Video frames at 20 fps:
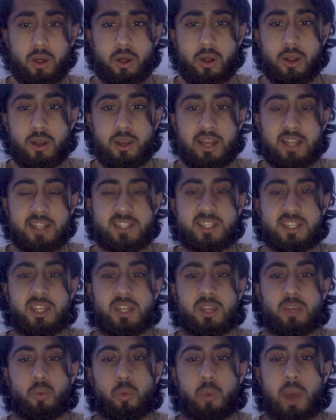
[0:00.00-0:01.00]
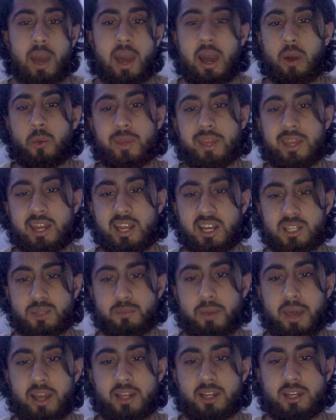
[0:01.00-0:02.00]
let's see where we can
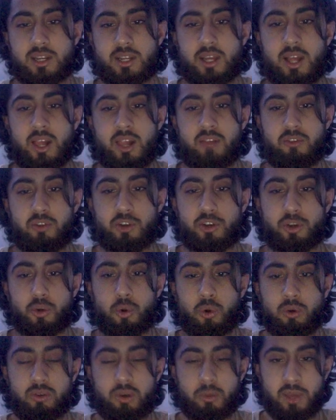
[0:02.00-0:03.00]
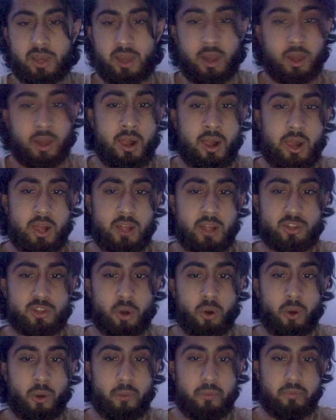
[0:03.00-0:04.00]
expect for it to go from here.
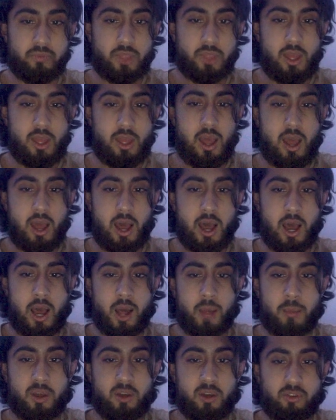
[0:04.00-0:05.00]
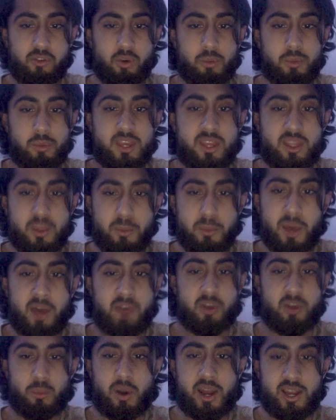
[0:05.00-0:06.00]
So for me, the
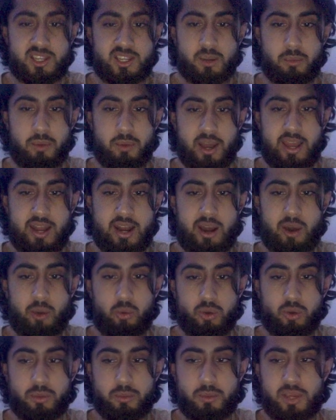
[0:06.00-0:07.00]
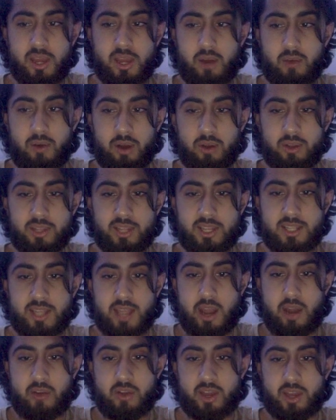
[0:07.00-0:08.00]
perfect price to buy it at would be around this
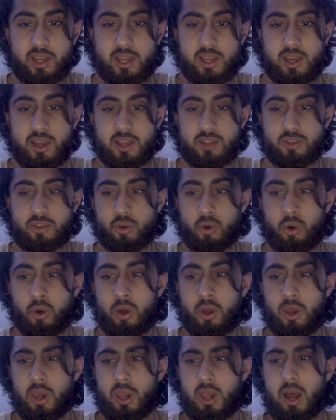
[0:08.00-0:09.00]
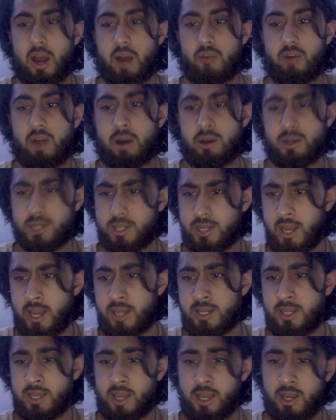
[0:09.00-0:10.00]
area here, so around
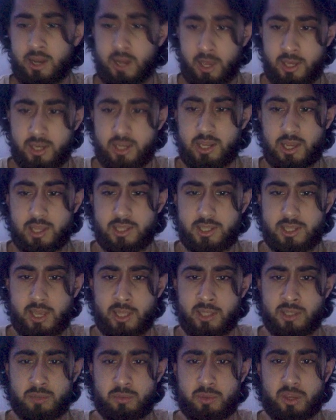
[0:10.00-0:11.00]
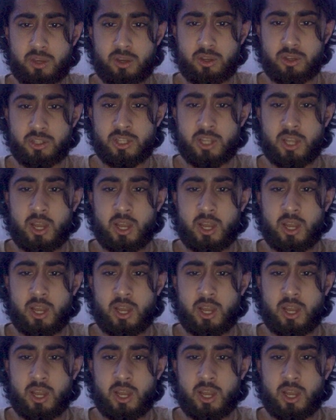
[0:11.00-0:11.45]
98-99 cents, because